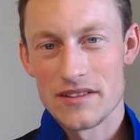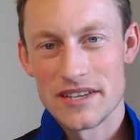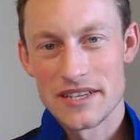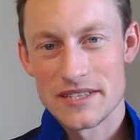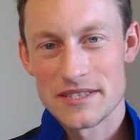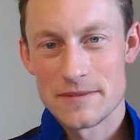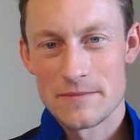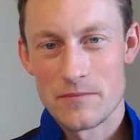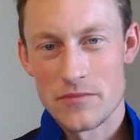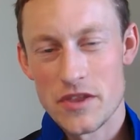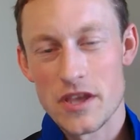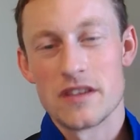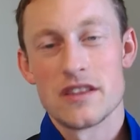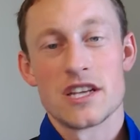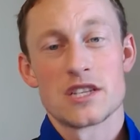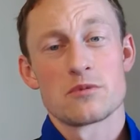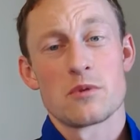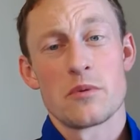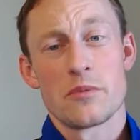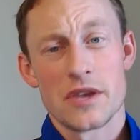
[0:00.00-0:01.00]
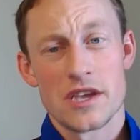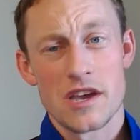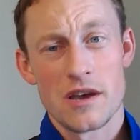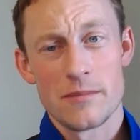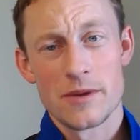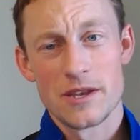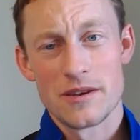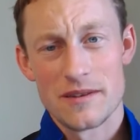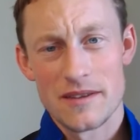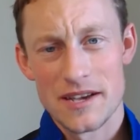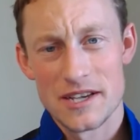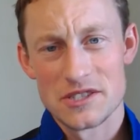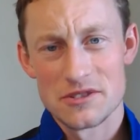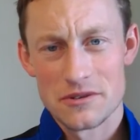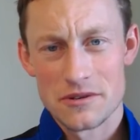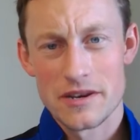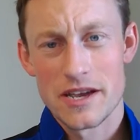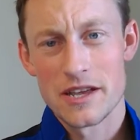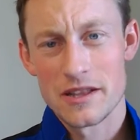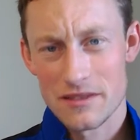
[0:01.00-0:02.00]
lights. And that's where we come in. As
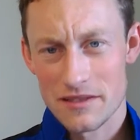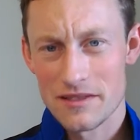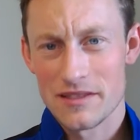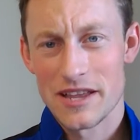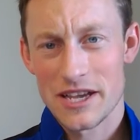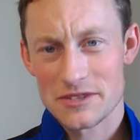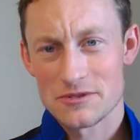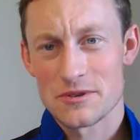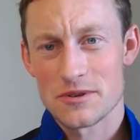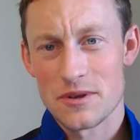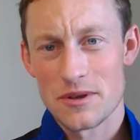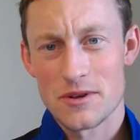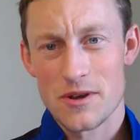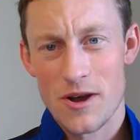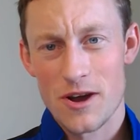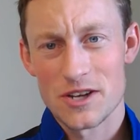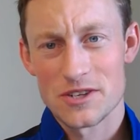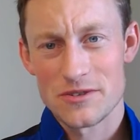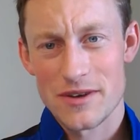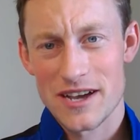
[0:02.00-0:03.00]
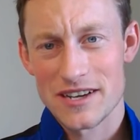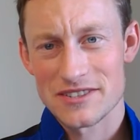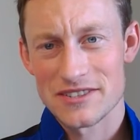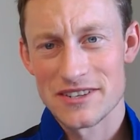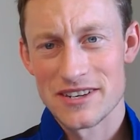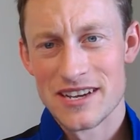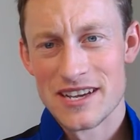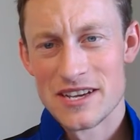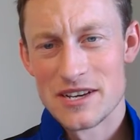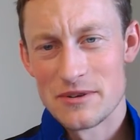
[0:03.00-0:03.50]
your electrical contractor,